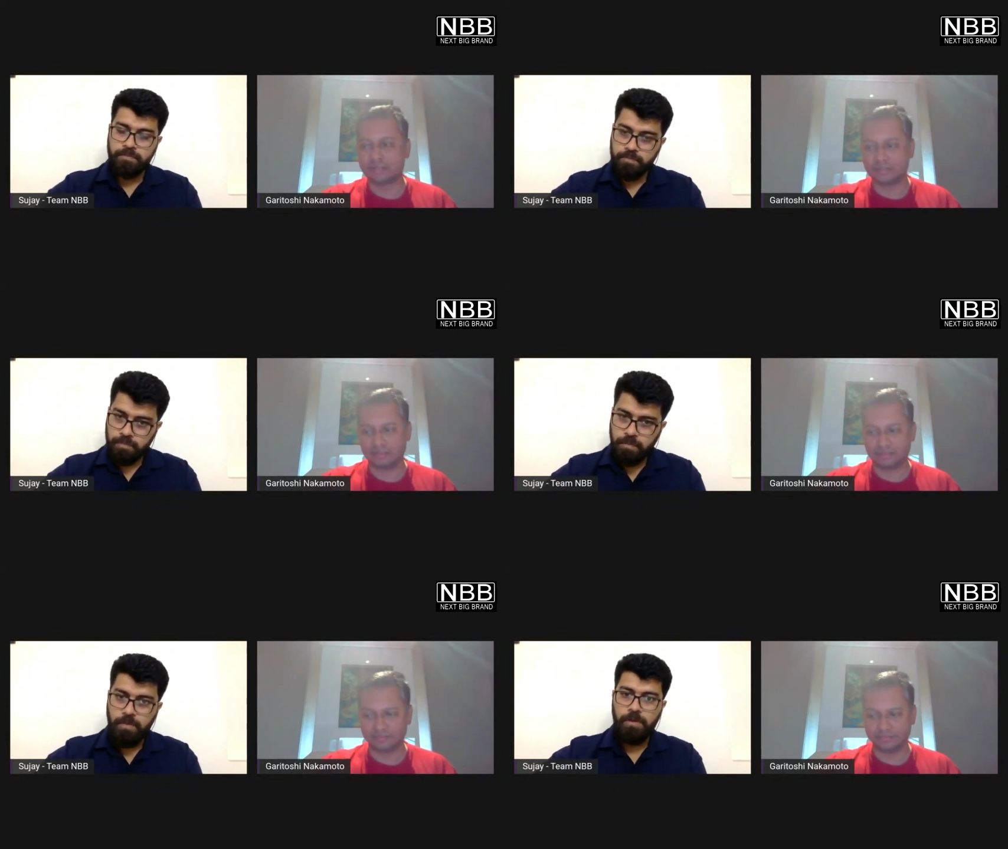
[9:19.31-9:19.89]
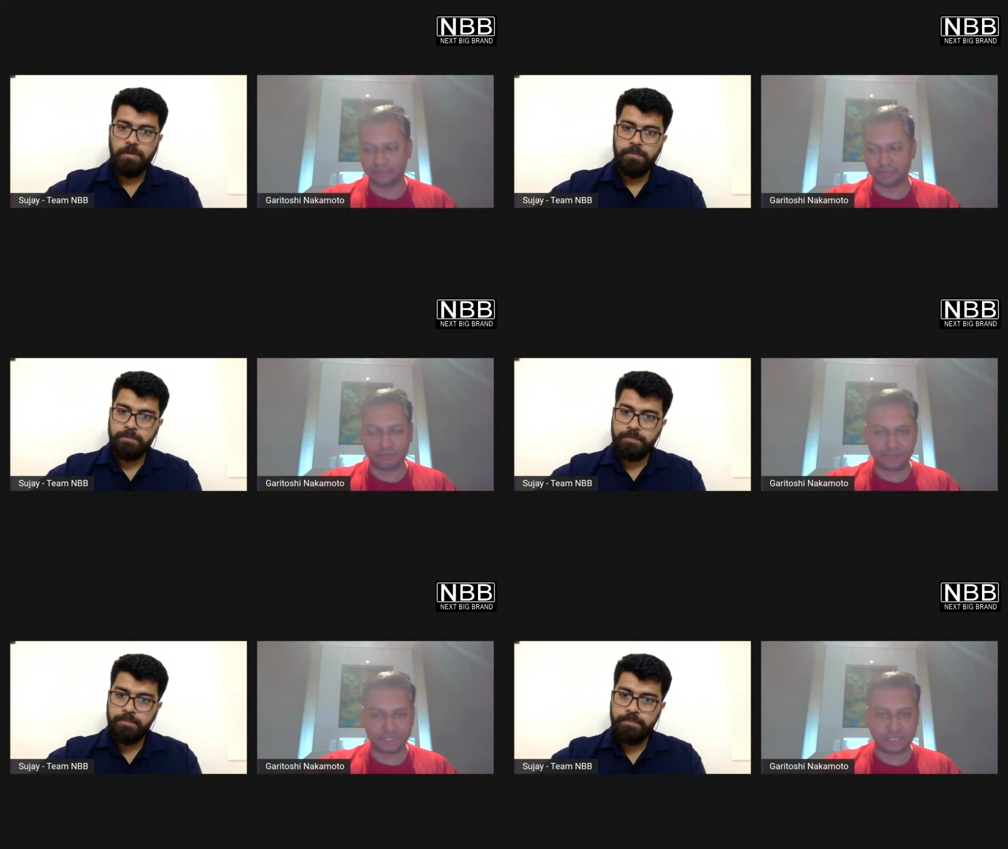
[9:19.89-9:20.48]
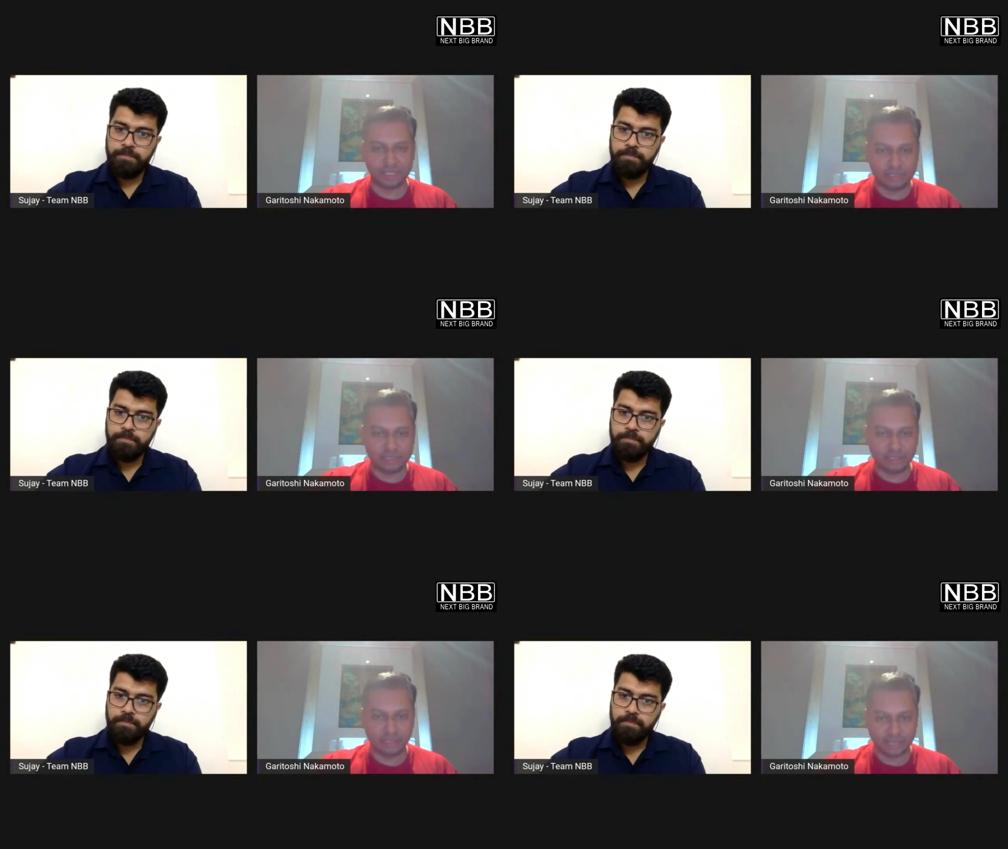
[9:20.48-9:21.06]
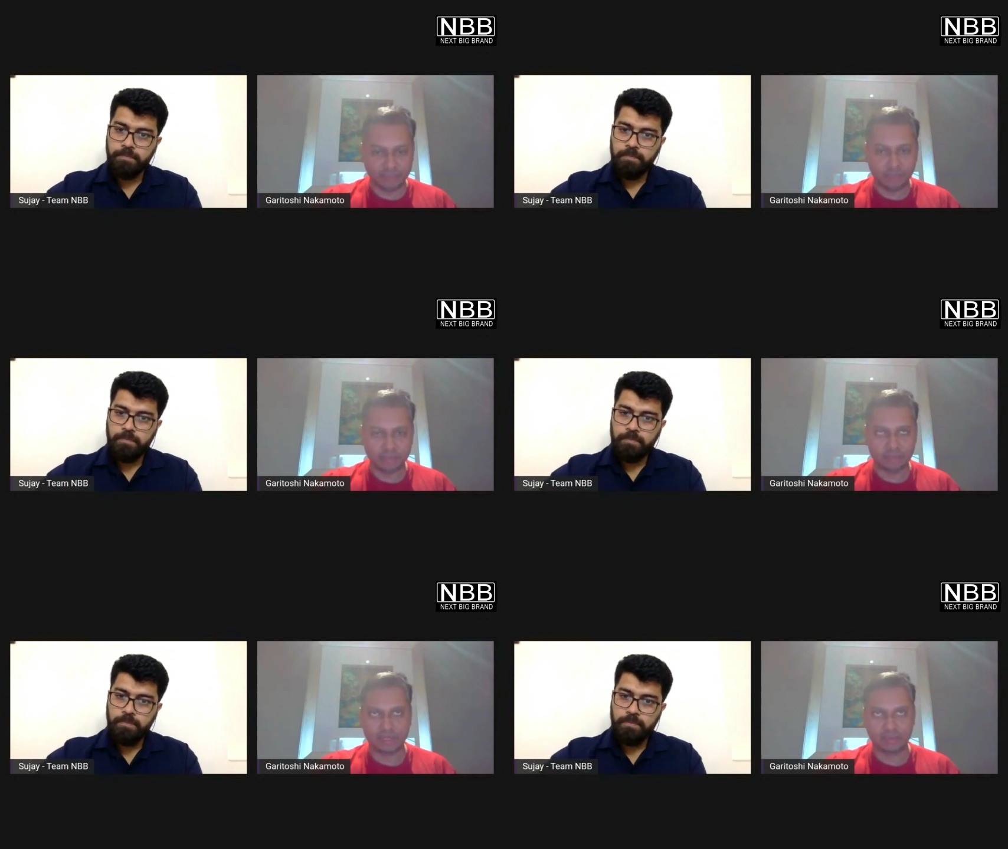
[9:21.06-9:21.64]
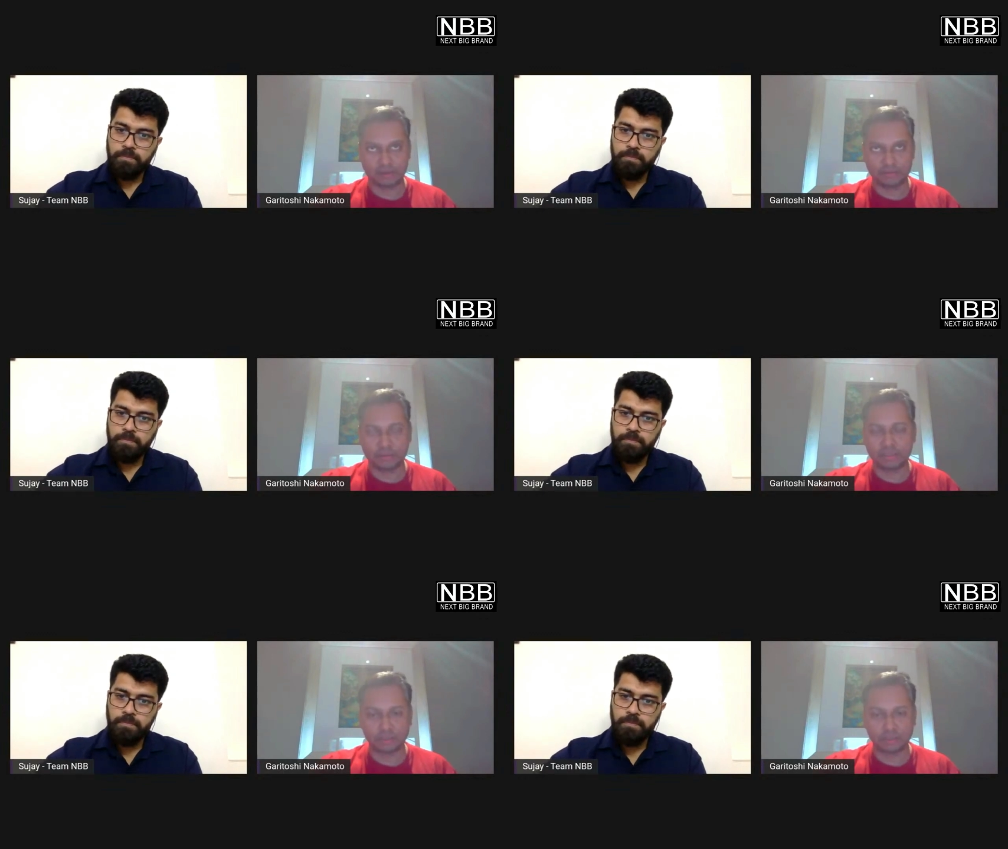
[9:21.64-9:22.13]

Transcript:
Speaker 1: Uh, yeah. So officially, the A was announced.